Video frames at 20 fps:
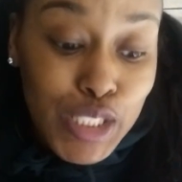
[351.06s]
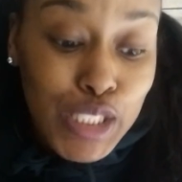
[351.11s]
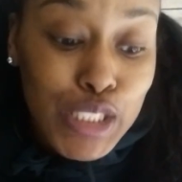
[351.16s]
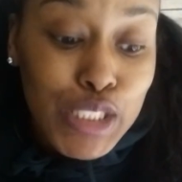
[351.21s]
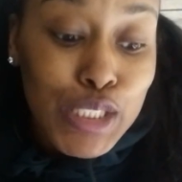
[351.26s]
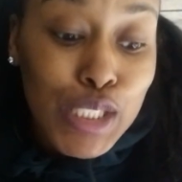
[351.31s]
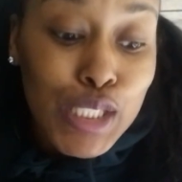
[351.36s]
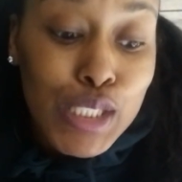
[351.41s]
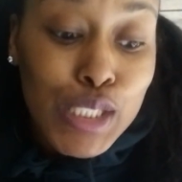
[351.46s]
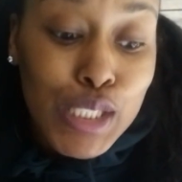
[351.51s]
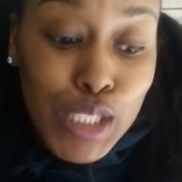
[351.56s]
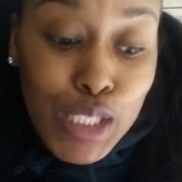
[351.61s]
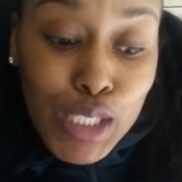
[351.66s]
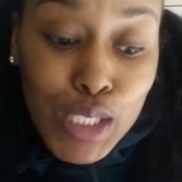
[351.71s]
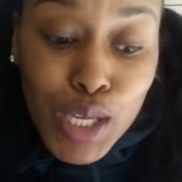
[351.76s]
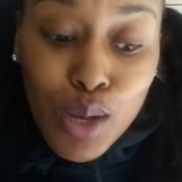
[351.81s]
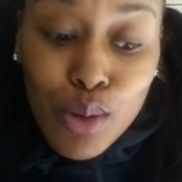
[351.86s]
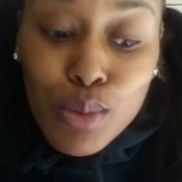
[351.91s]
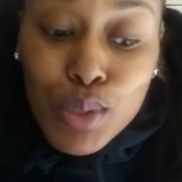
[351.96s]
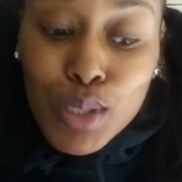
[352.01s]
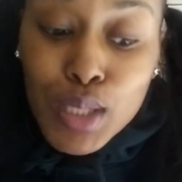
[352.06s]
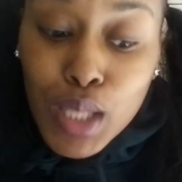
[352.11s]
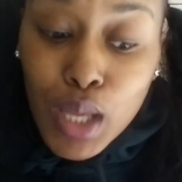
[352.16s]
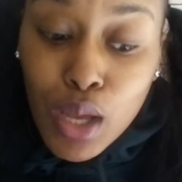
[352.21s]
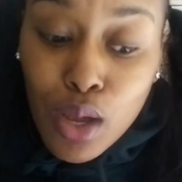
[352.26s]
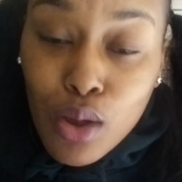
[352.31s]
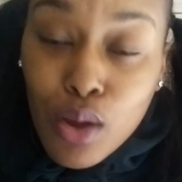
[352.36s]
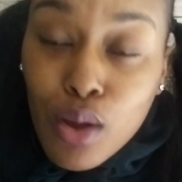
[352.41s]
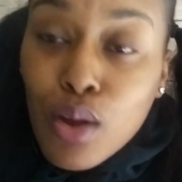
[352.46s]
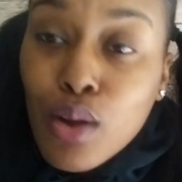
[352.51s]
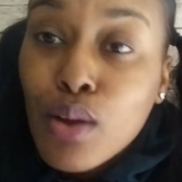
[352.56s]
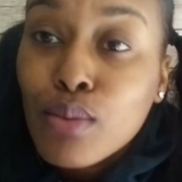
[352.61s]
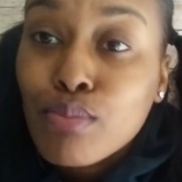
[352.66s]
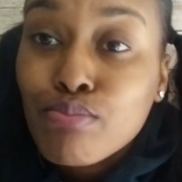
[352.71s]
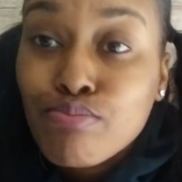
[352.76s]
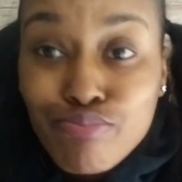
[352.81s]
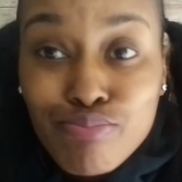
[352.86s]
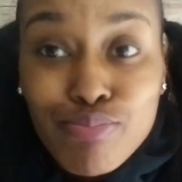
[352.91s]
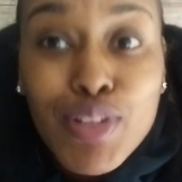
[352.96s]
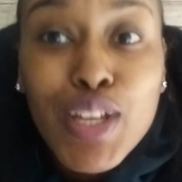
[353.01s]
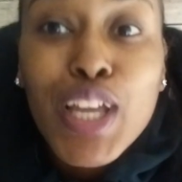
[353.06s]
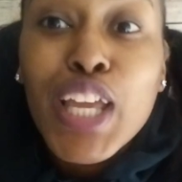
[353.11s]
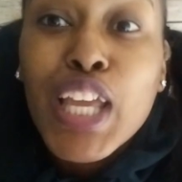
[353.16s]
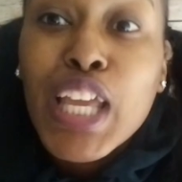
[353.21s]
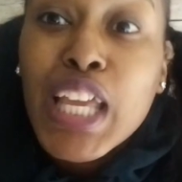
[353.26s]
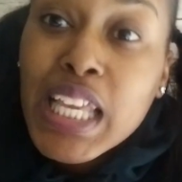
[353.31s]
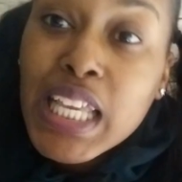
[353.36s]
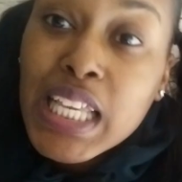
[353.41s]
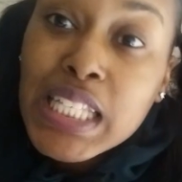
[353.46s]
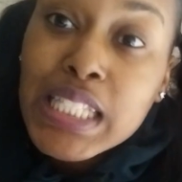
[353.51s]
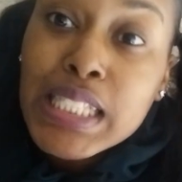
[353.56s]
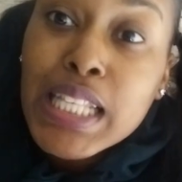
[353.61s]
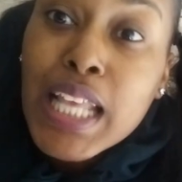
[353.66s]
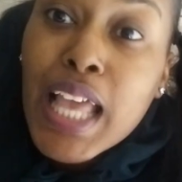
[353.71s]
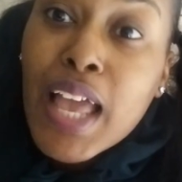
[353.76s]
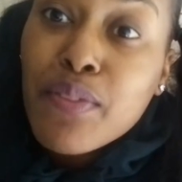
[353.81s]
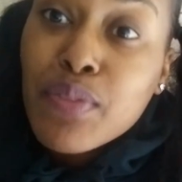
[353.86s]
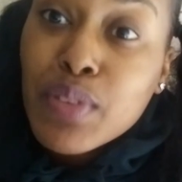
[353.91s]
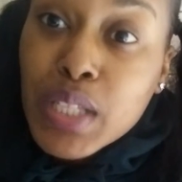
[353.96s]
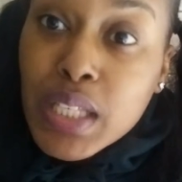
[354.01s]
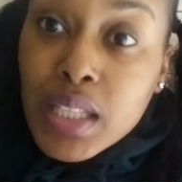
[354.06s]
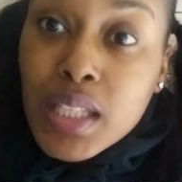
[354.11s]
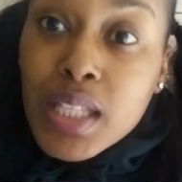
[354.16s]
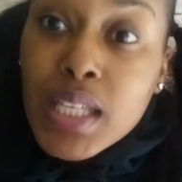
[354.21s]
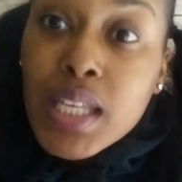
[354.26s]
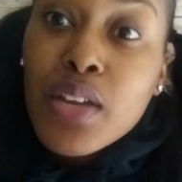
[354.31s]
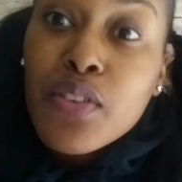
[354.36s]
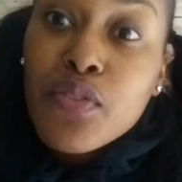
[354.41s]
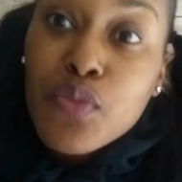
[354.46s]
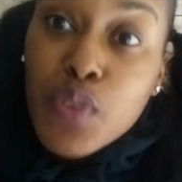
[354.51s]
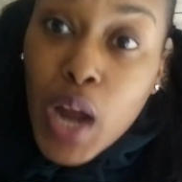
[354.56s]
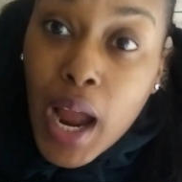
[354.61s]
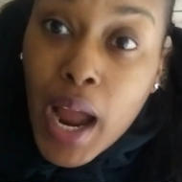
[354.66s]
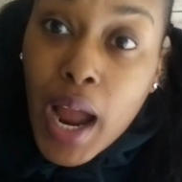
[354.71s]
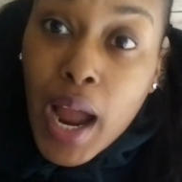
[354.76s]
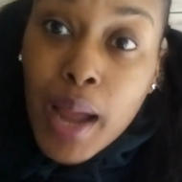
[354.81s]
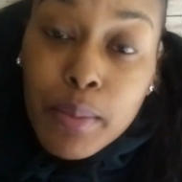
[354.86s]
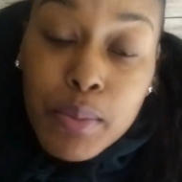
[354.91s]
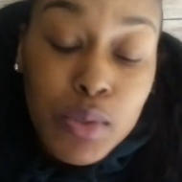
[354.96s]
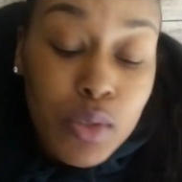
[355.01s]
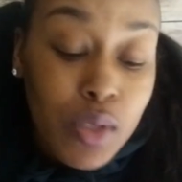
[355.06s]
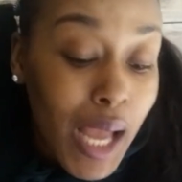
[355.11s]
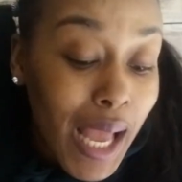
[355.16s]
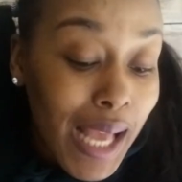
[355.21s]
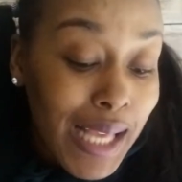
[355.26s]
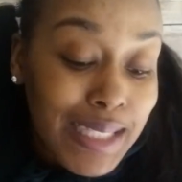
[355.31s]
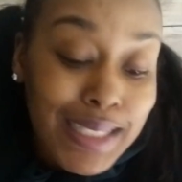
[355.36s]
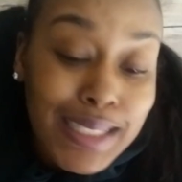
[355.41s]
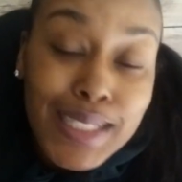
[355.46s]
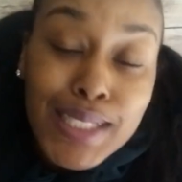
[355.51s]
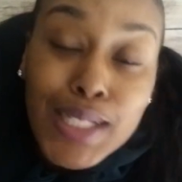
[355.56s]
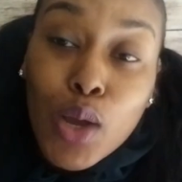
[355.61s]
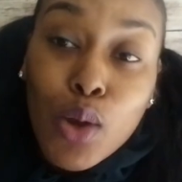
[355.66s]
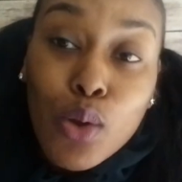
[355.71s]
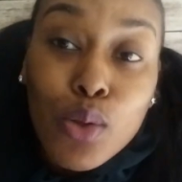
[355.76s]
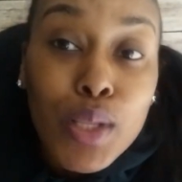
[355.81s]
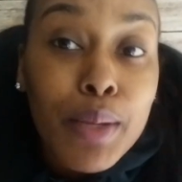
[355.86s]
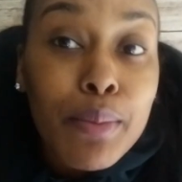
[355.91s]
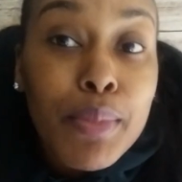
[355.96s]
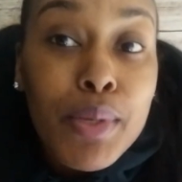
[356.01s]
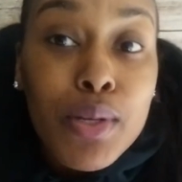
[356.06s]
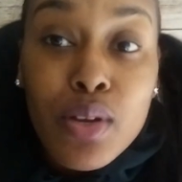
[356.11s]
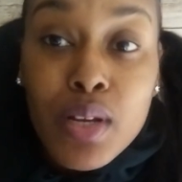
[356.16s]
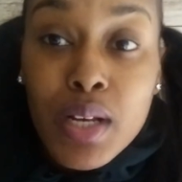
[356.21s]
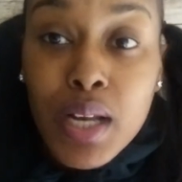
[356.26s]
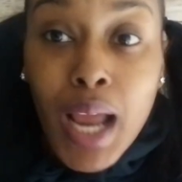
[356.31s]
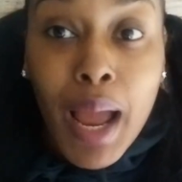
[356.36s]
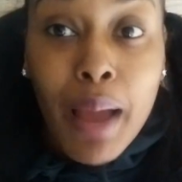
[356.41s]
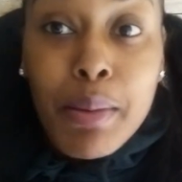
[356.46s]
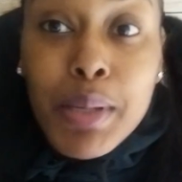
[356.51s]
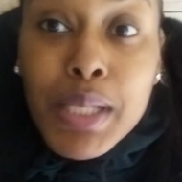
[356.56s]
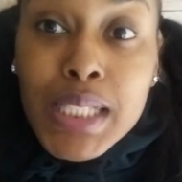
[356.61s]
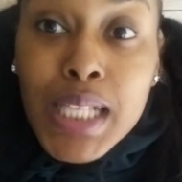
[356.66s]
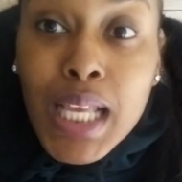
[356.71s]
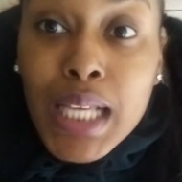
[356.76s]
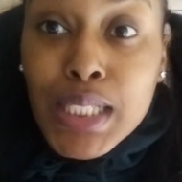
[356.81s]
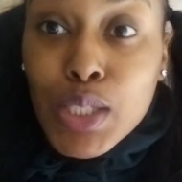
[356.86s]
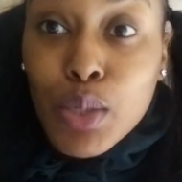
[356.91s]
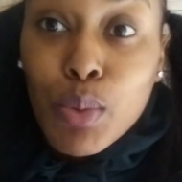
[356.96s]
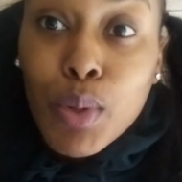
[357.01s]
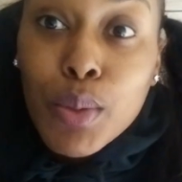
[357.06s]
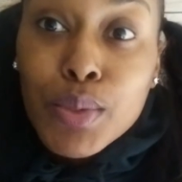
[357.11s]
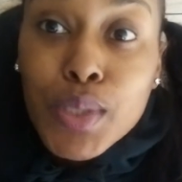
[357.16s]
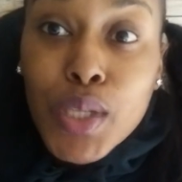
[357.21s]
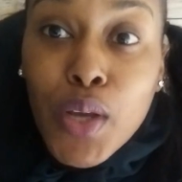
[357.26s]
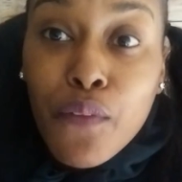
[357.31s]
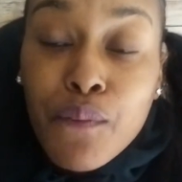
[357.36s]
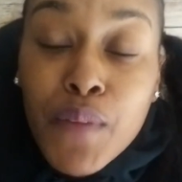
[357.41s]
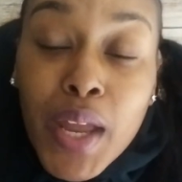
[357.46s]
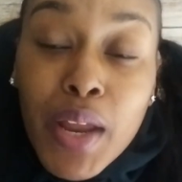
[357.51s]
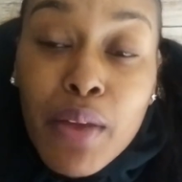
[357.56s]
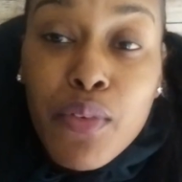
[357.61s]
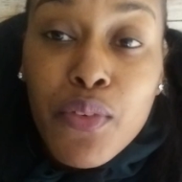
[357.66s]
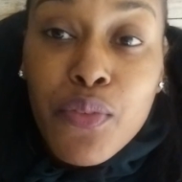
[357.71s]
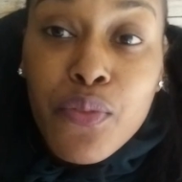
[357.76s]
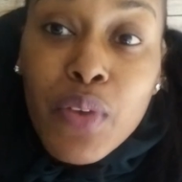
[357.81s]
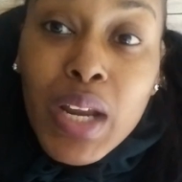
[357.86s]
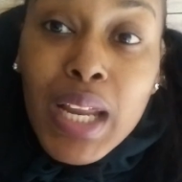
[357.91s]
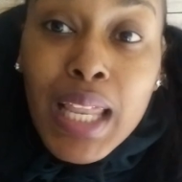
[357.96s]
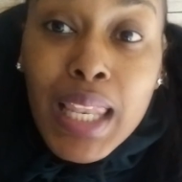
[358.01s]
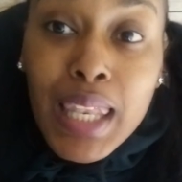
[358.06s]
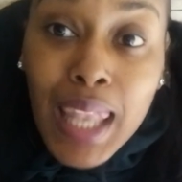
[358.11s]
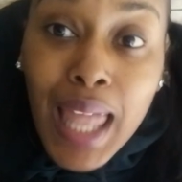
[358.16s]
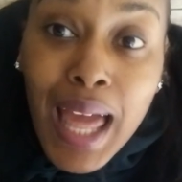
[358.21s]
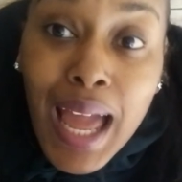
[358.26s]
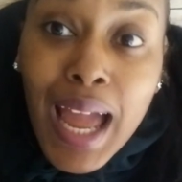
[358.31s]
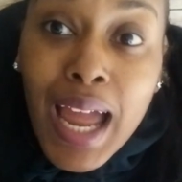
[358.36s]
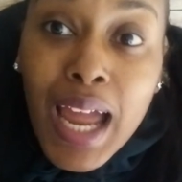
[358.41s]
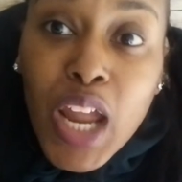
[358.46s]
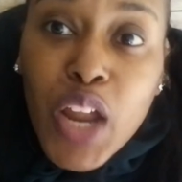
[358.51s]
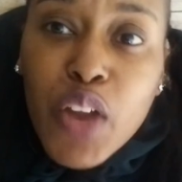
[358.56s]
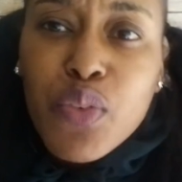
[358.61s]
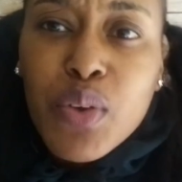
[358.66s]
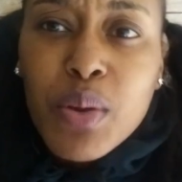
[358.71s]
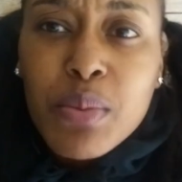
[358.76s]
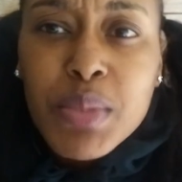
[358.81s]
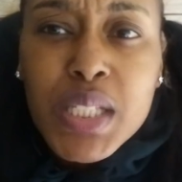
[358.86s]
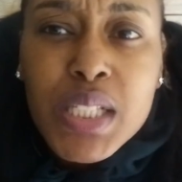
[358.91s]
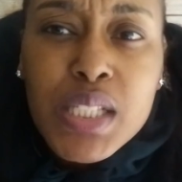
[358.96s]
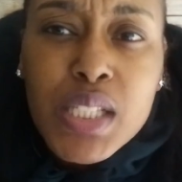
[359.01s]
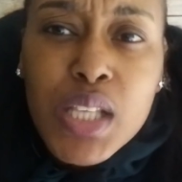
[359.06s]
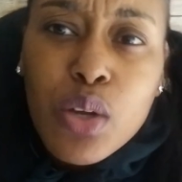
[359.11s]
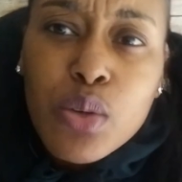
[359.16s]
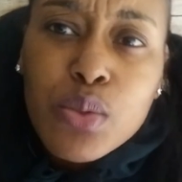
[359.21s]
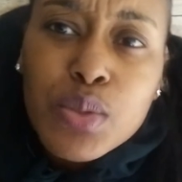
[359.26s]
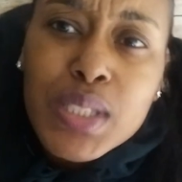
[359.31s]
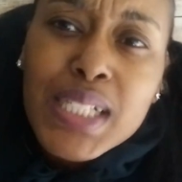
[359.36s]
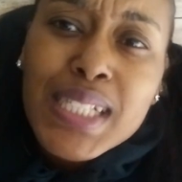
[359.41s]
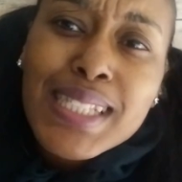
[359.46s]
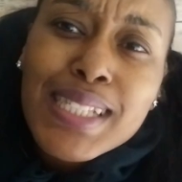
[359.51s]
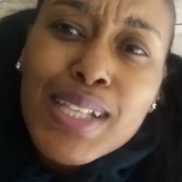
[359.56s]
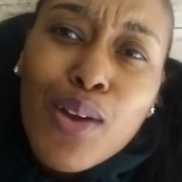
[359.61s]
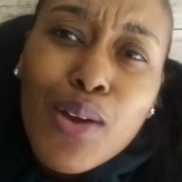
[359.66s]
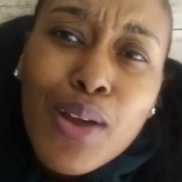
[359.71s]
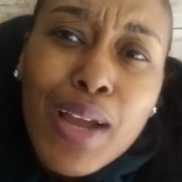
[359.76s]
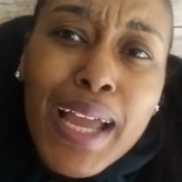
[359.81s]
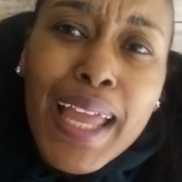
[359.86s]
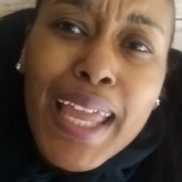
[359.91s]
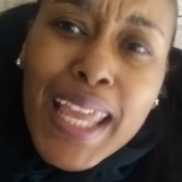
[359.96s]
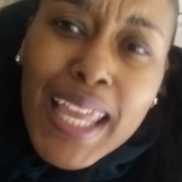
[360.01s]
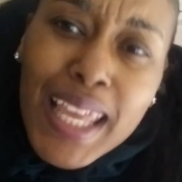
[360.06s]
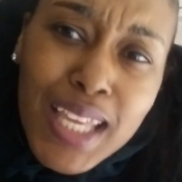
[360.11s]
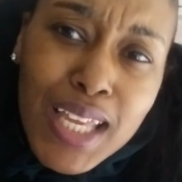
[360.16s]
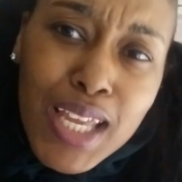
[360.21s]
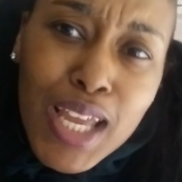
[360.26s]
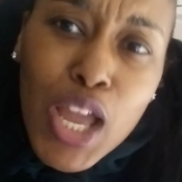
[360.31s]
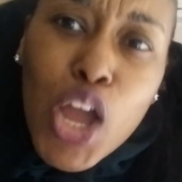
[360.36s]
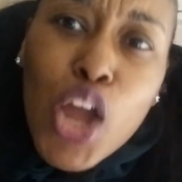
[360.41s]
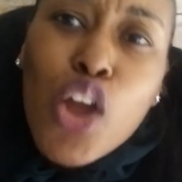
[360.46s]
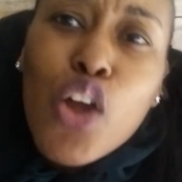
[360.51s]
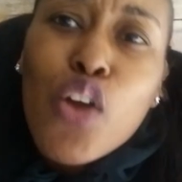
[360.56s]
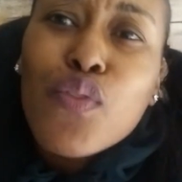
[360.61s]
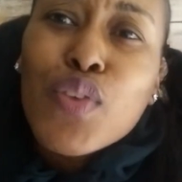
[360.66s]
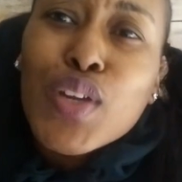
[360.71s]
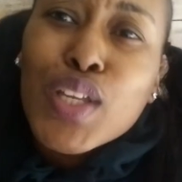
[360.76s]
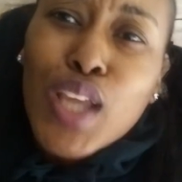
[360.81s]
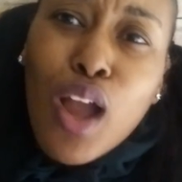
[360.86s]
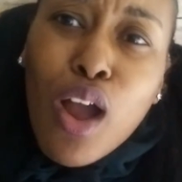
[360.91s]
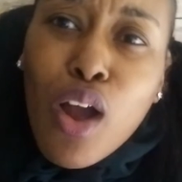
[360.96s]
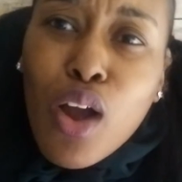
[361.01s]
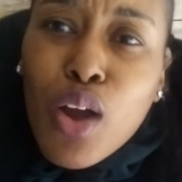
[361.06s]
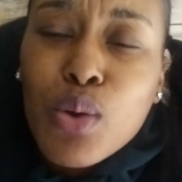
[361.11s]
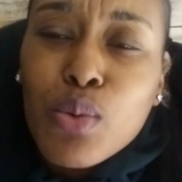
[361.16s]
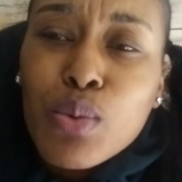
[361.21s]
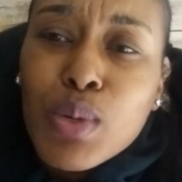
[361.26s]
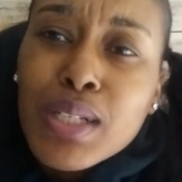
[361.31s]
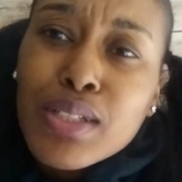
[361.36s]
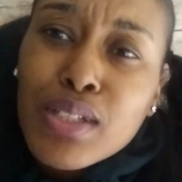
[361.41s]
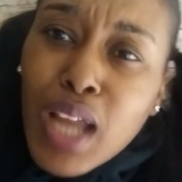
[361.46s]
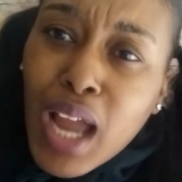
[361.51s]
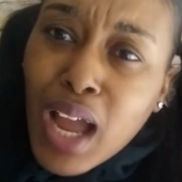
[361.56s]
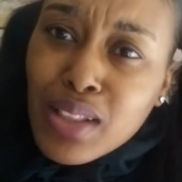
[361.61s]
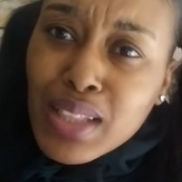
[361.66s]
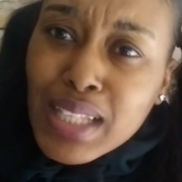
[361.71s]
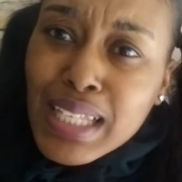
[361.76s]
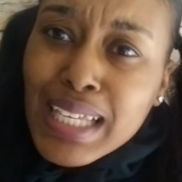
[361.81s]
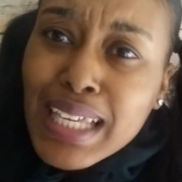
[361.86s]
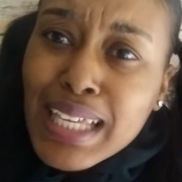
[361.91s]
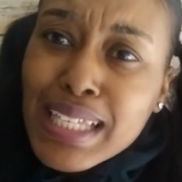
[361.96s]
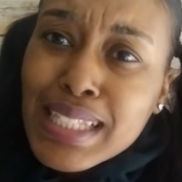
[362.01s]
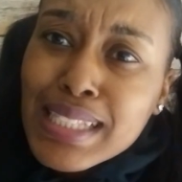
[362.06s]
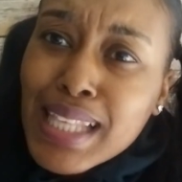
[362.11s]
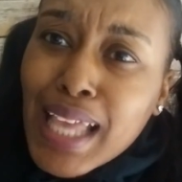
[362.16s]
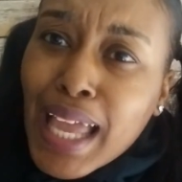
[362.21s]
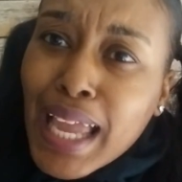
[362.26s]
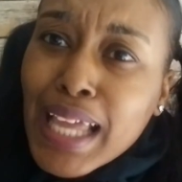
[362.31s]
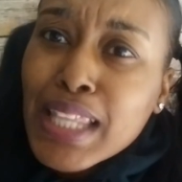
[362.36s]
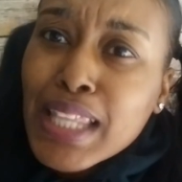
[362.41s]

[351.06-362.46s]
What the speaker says: just EO alone, he's definitely a vibe. You guys know. Let me know in the comment section, what was your favorite freaking line from this song? Was this song a hit for y'all? Or what? Do y'all think he's, like,